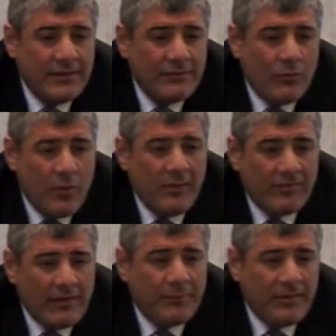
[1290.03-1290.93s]
If a
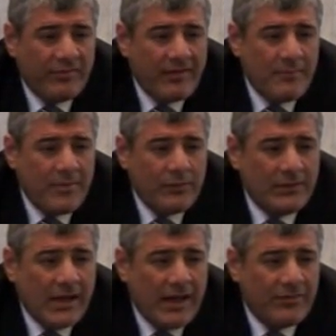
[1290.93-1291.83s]
woman sleeps in the same bed
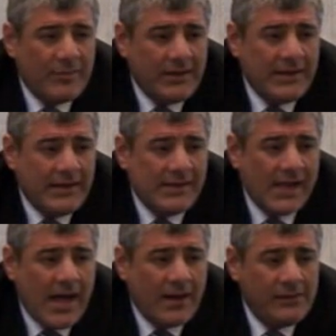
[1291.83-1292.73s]
with her husband in
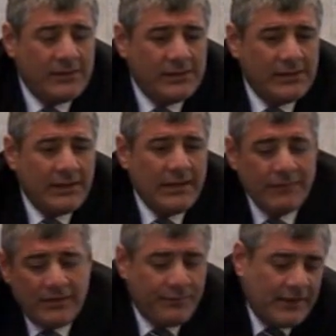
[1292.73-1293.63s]
Nida, and
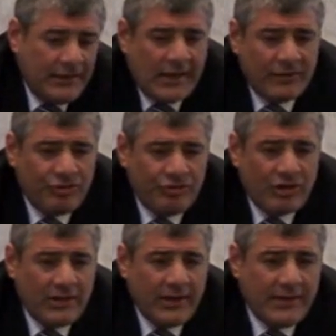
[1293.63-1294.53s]
even if they touch
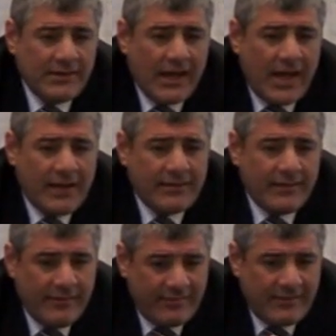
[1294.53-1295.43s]
each other at night,
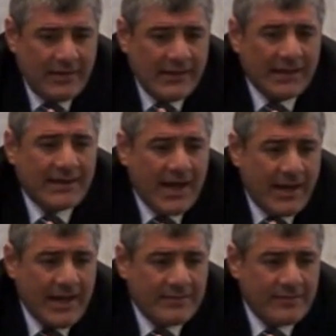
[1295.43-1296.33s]
it's still not
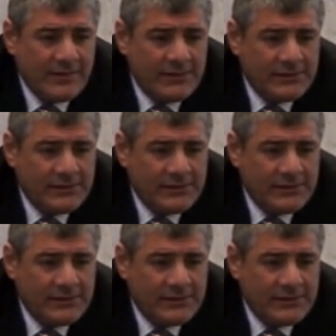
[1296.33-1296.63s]
karet.